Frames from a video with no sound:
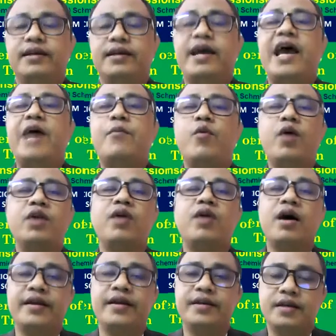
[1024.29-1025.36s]
They have one or
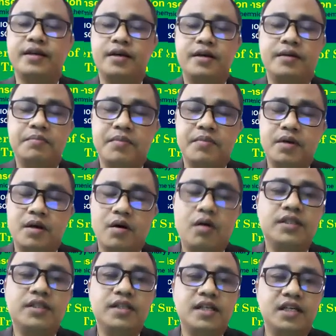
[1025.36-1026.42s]
another
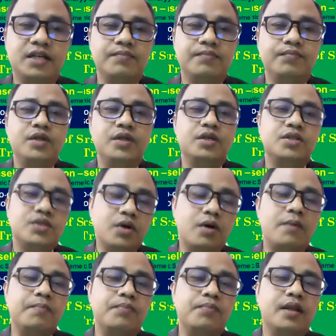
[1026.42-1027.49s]
alternative.
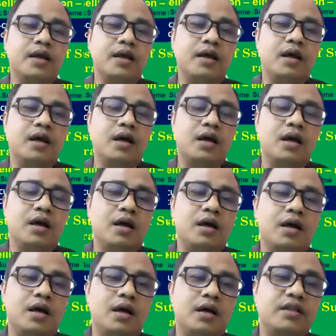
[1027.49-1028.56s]
So
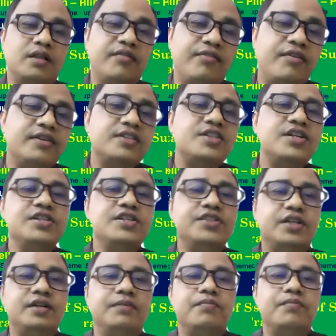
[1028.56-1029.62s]
the first
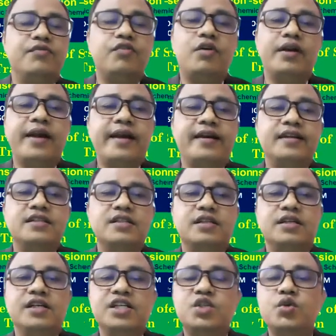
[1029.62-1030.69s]
reason for that is
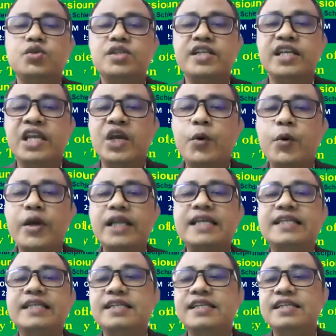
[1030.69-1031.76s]
resource
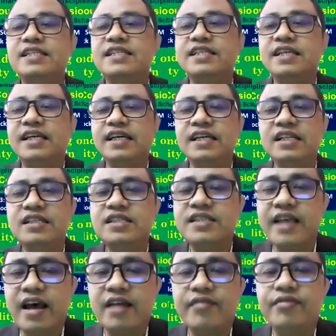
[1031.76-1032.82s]
inequality is
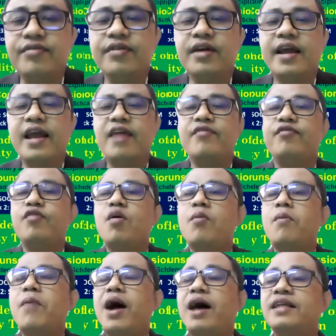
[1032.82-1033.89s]
itself a form
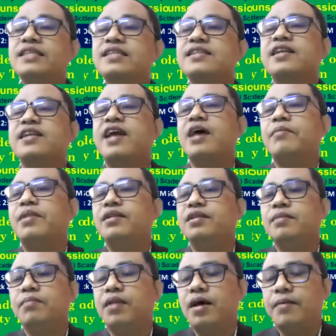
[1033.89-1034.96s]
of unsustainable
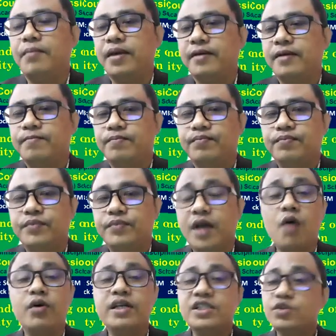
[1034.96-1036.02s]
development.
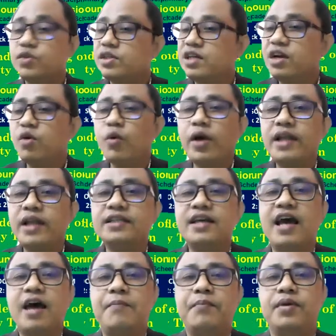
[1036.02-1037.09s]
How resource inequality
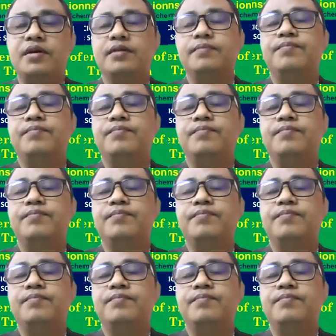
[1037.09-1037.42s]
happen?